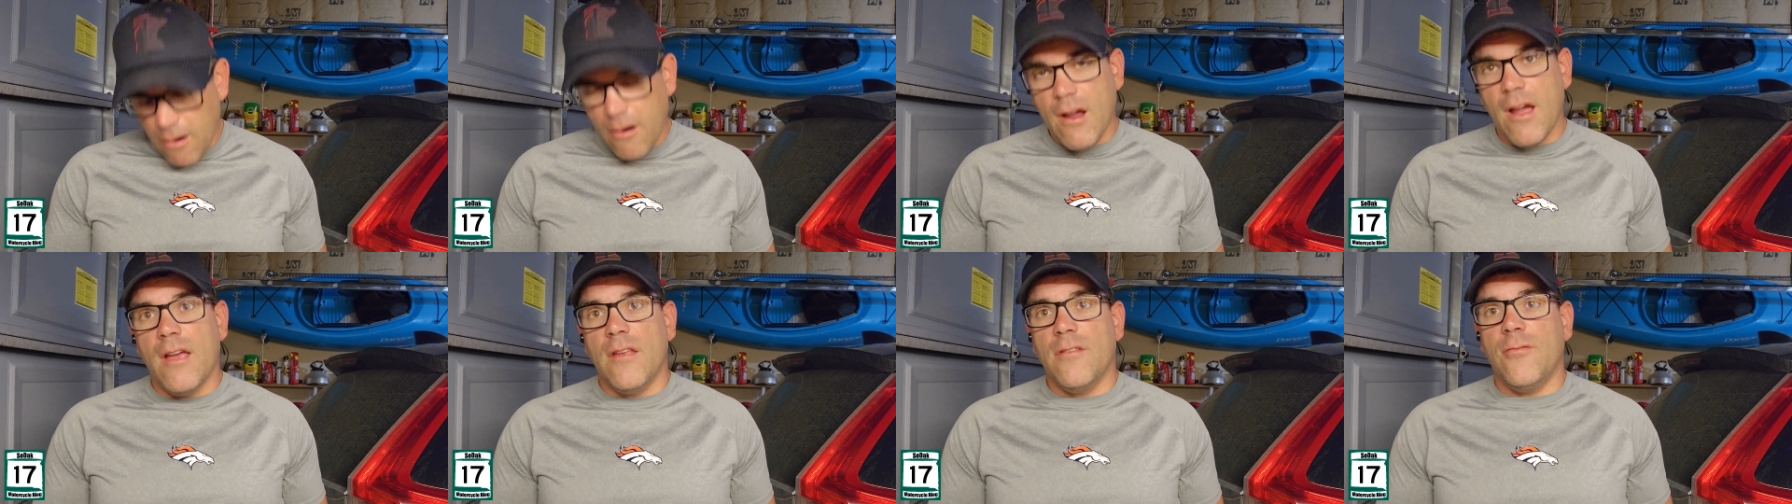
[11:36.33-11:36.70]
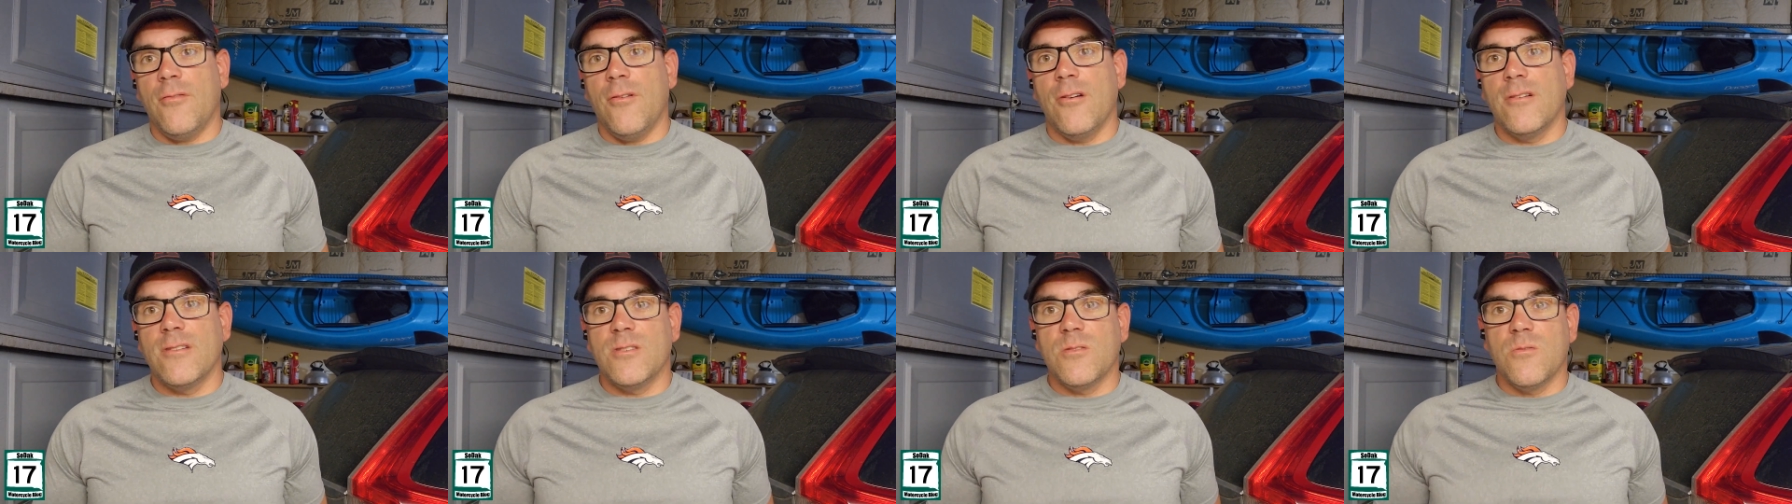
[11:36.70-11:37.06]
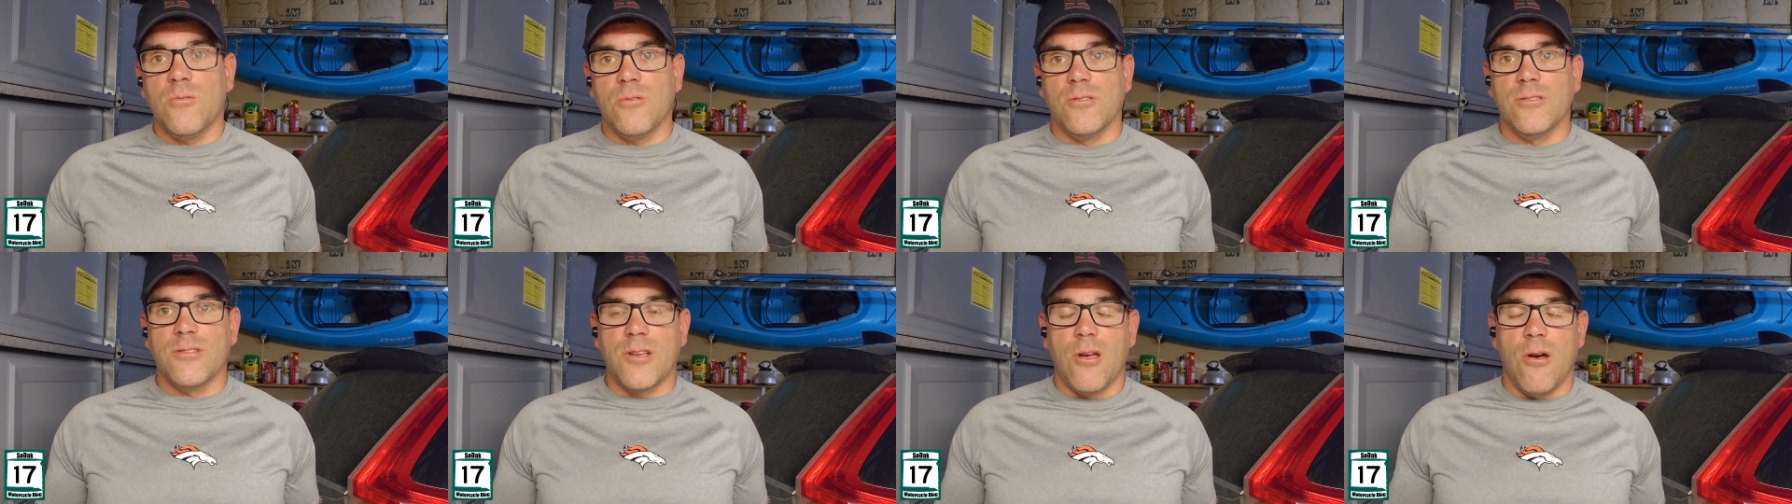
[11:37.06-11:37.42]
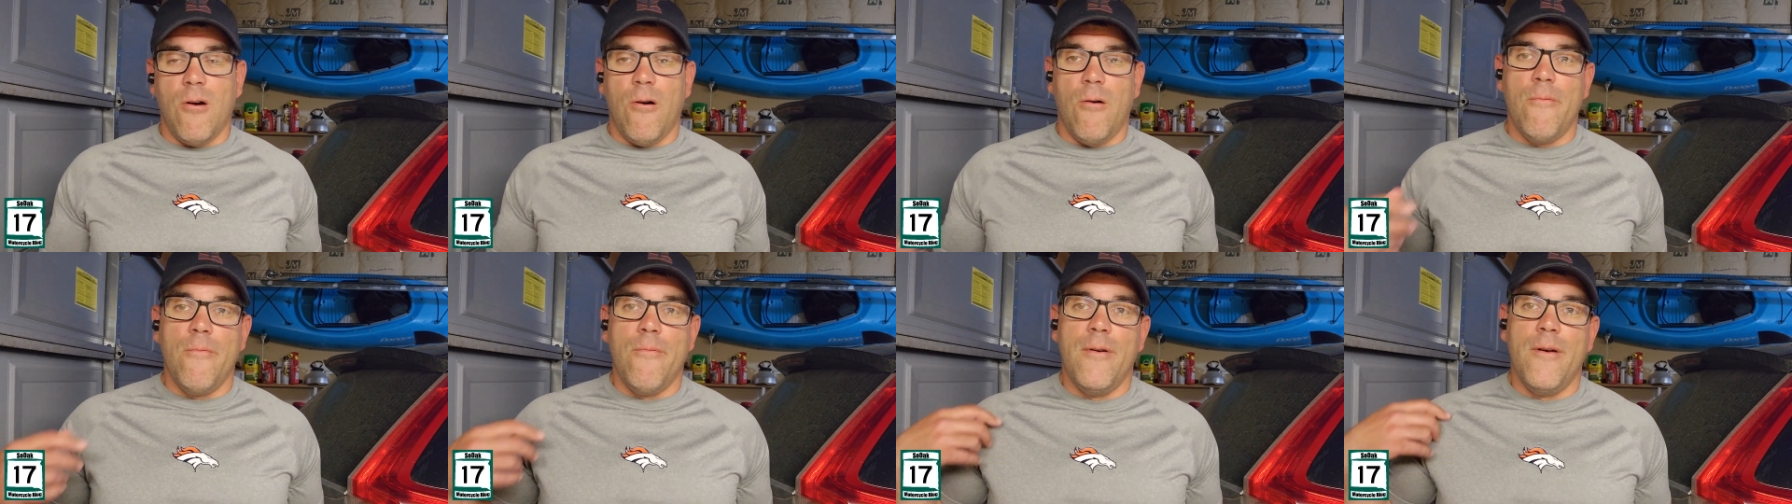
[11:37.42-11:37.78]
right, as far as the rules
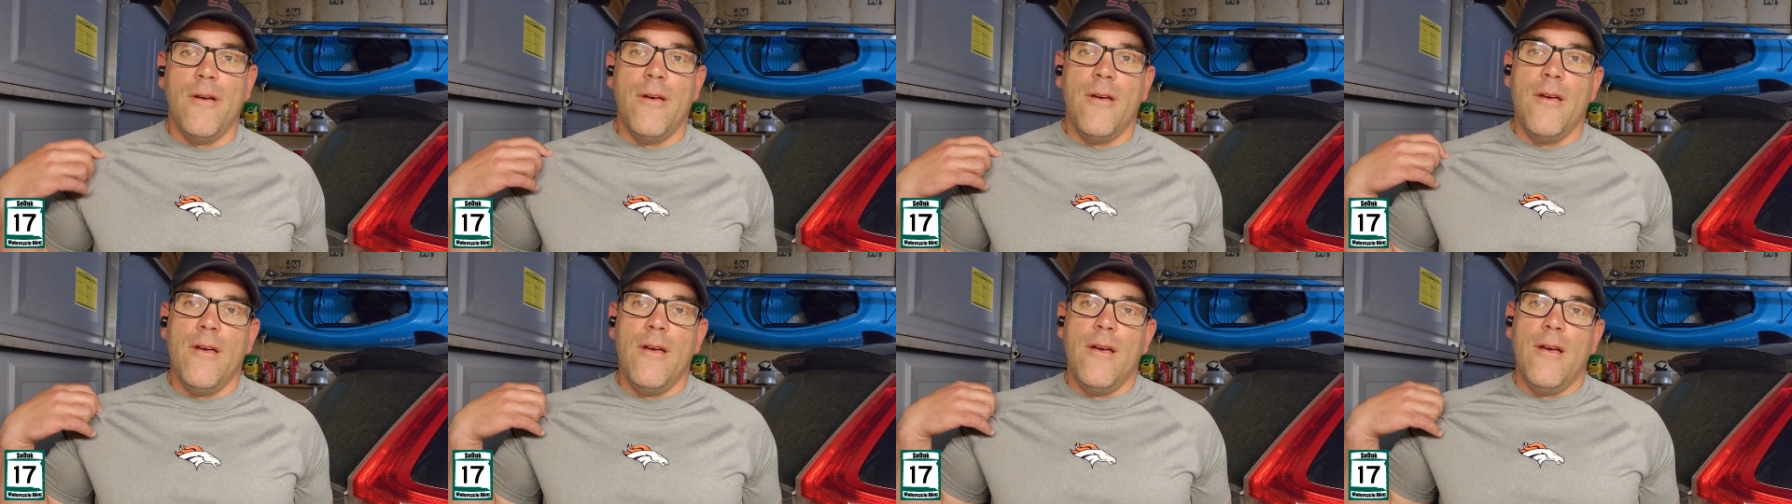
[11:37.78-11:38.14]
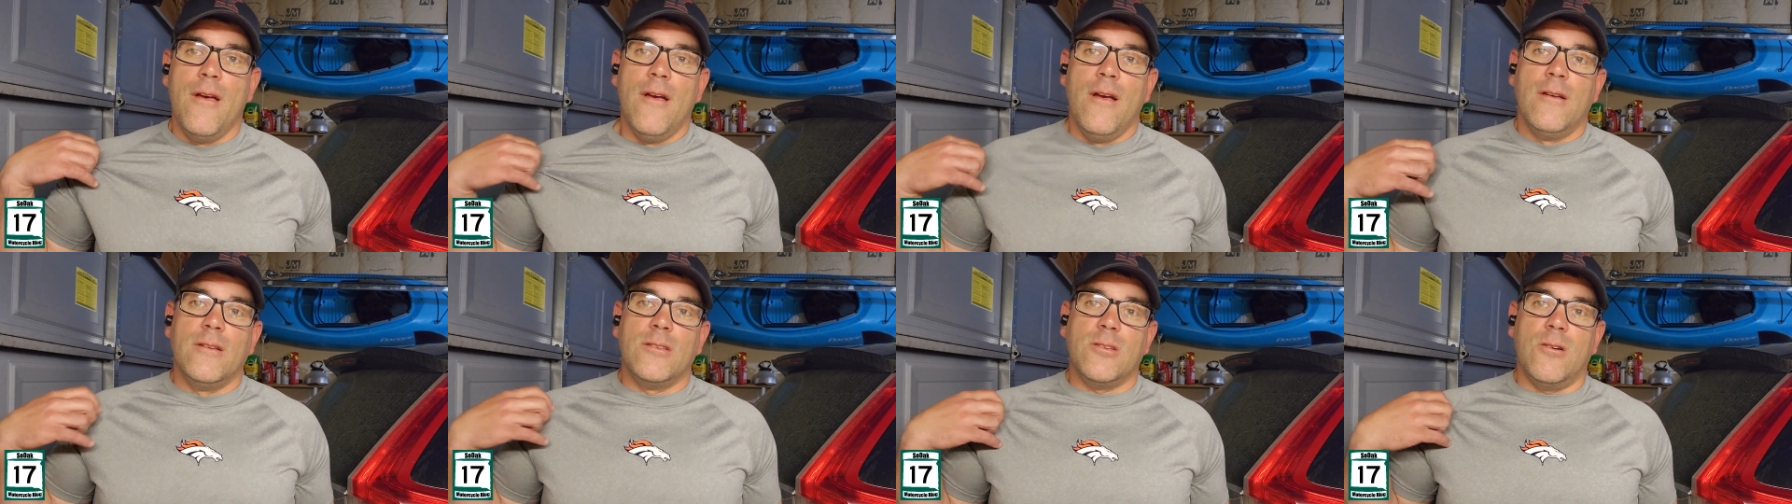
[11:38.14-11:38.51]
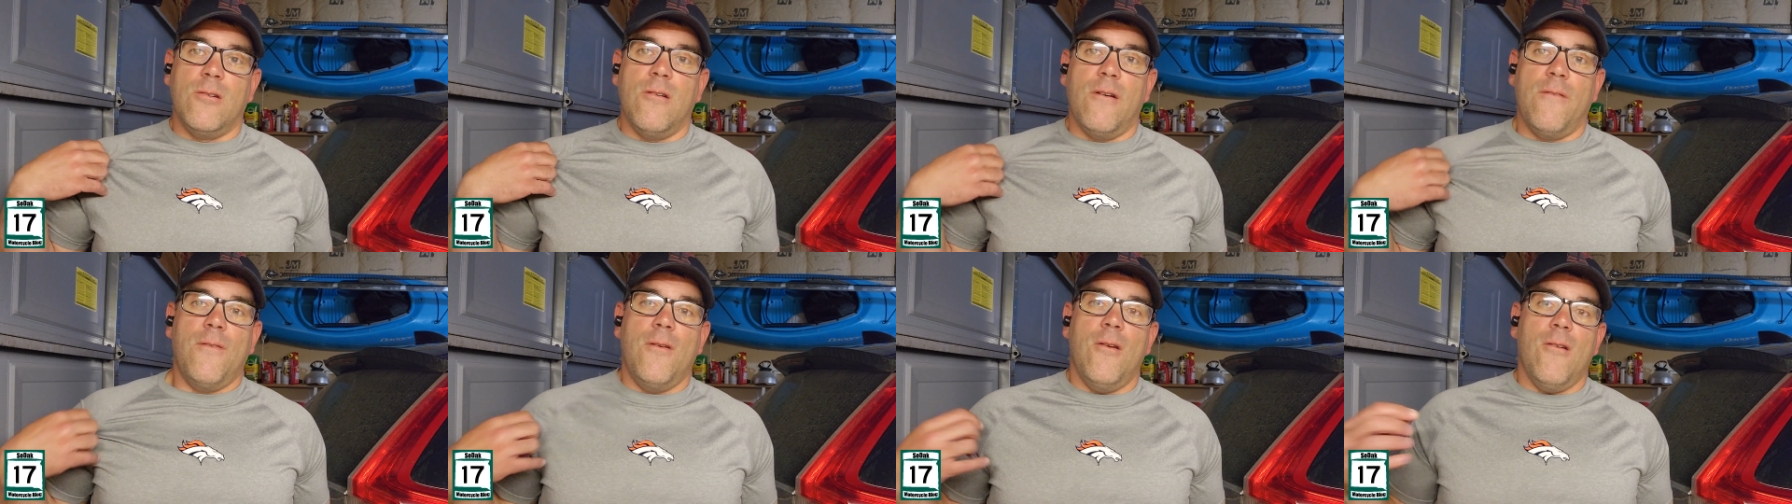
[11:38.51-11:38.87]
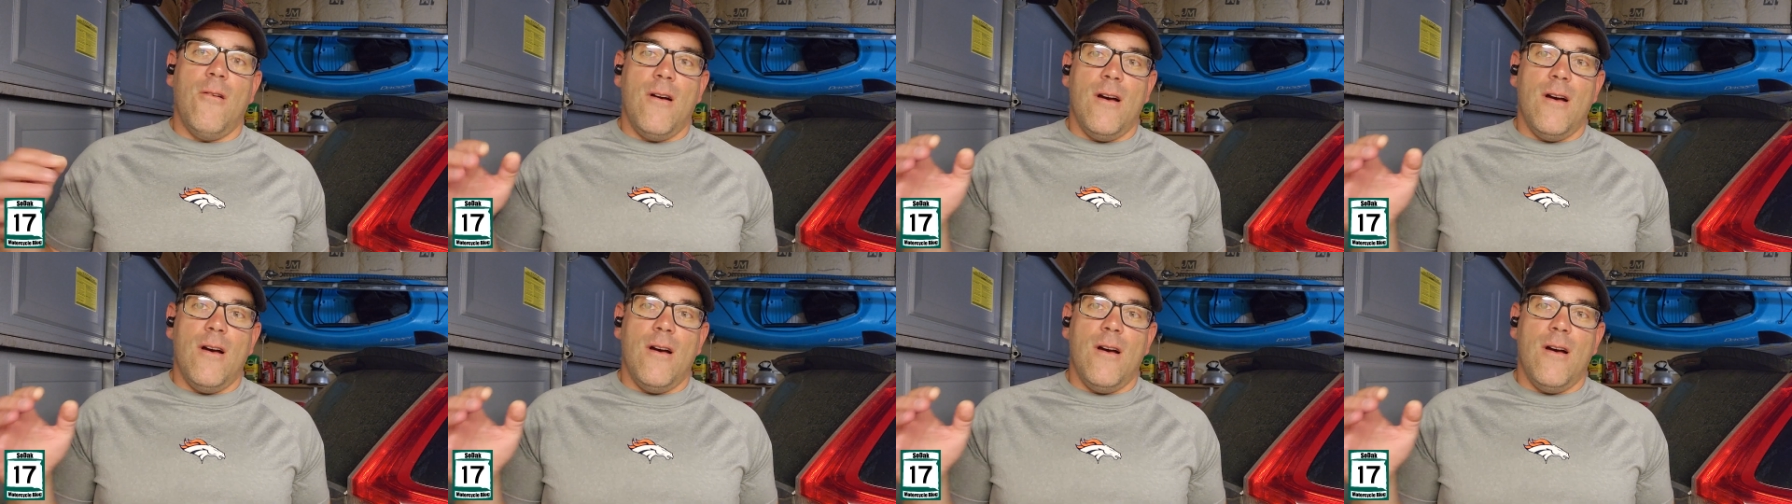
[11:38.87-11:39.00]
go, so if you're